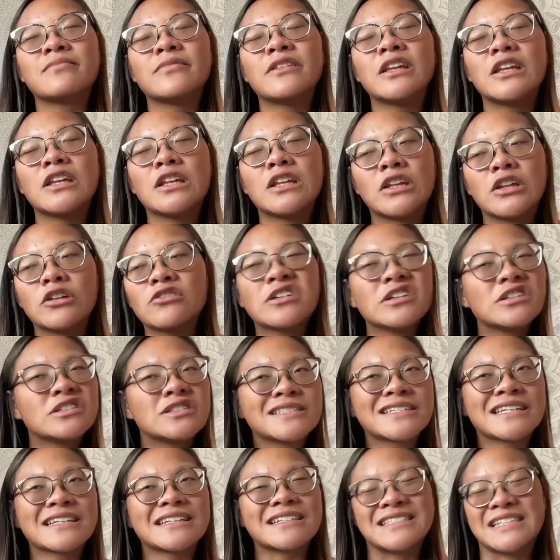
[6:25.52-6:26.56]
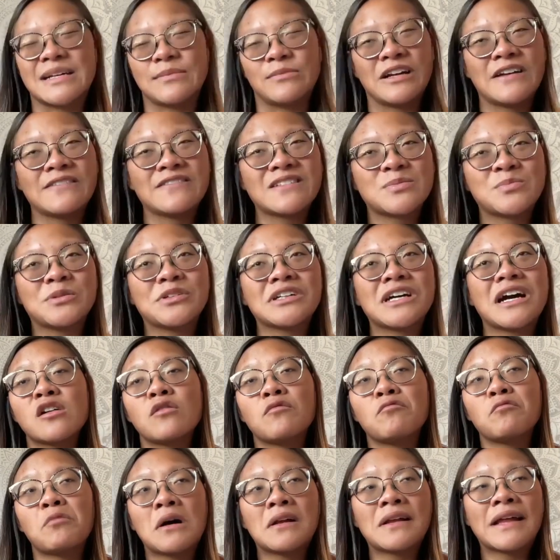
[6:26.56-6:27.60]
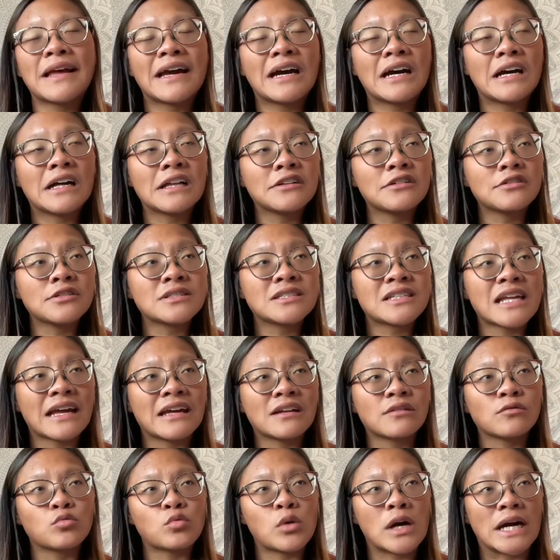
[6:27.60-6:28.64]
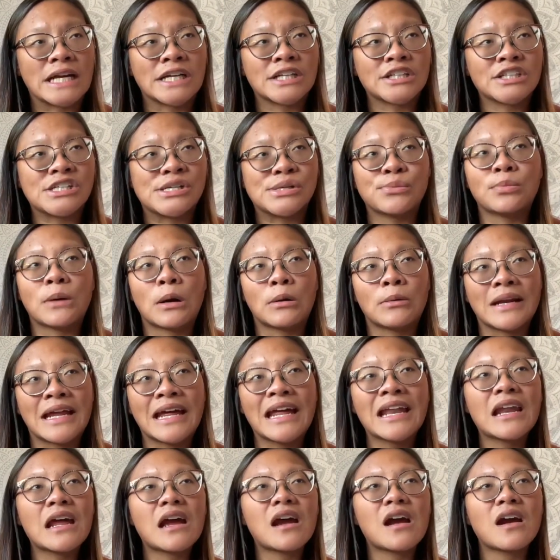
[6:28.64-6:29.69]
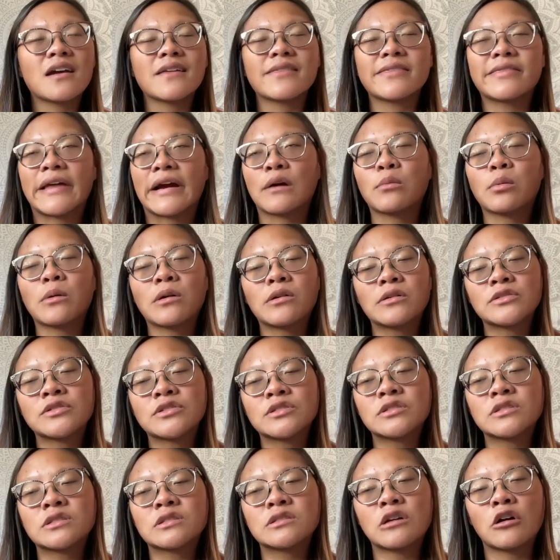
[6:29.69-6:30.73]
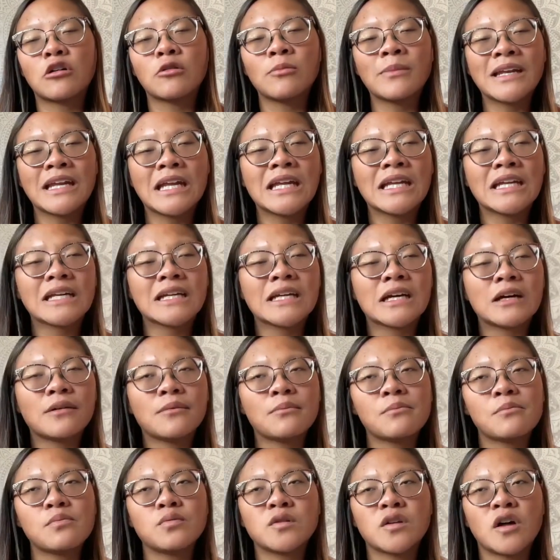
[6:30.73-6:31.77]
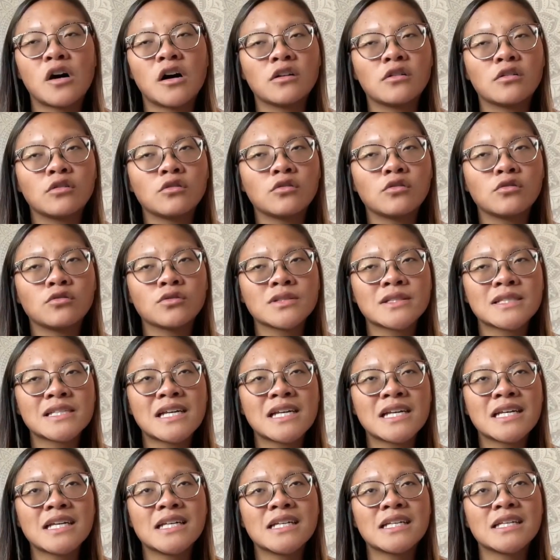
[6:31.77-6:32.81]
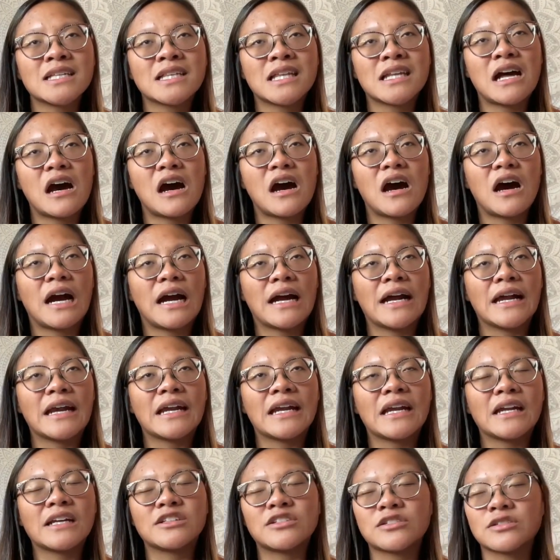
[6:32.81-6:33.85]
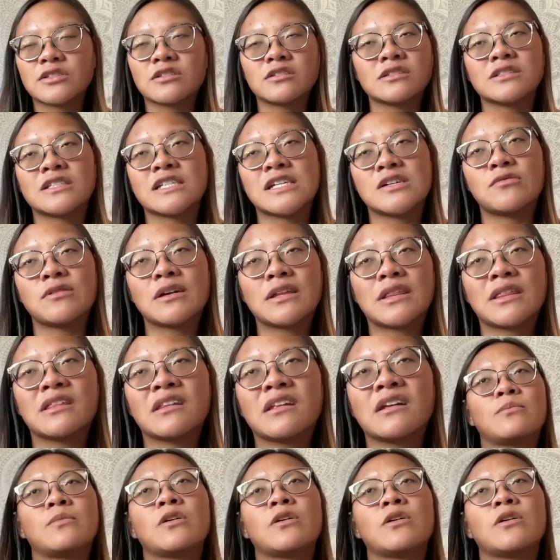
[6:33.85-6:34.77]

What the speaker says: you could just get a summary of this book. While I understand why she wrote it, there were so many plot holes that I just couldn't deal with.